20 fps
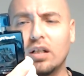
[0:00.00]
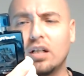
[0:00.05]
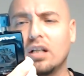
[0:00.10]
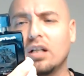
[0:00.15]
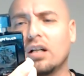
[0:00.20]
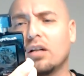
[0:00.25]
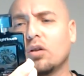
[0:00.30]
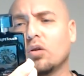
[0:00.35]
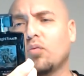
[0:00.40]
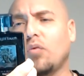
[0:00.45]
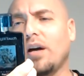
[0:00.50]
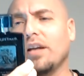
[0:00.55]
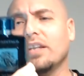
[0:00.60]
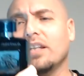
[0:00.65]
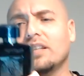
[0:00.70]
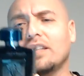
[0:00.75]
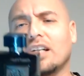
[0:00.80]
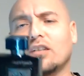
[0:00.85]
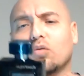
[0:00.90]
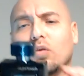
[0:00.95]
You find this
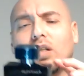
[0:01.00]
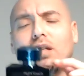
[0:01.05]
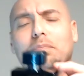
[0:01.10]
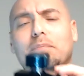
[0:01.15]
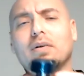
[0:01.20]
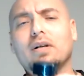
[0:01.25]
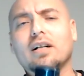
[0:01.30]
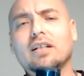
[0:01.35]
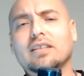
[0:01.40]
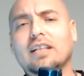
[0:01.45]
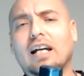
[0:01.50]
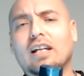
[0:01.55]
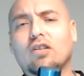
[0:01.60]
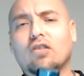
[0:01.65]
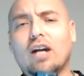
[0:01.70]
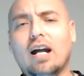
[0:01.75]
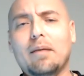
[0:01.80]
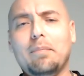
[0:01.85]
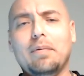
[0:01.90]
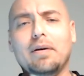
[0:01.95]
at $20, I'd
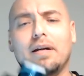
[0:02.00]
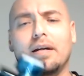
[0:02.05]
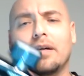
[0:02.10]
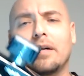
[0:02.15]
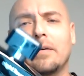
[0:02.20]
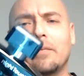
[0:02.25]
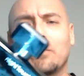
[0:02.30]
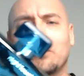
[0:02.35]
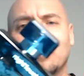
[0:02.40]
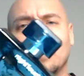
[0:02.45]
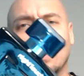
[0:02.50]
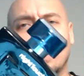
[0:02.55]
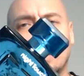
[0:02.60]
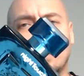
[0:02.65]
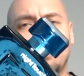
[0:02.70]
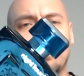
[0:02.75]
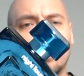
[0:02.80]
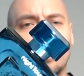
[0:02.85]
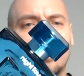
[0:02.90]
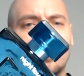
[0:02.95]
grab it. I put
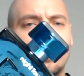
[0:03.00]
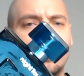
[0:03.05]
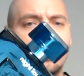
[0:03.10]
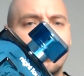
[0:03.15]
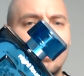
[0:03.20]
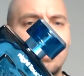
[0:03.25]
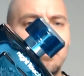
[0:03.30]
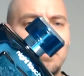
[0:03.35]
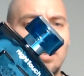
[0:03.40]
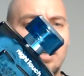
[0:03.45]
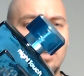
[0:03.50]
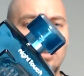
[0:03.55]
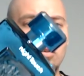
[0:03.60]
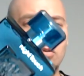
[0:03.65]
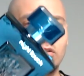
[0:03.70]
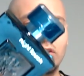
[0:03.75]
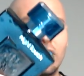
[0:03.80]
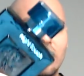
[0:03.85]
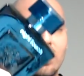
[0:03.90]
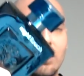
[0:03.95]
a decent amount of use
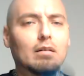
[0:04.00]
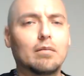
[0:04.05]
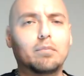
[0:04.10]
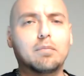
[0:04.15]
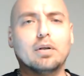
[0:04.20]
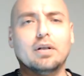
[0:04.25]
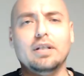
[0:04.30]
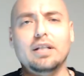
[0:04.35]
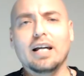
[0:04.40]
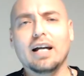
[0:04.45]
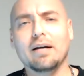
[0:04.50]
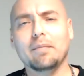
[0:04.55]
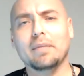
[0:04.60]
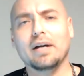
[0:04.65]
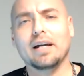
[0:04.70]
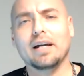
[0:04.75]
on it right there. Yeah, man.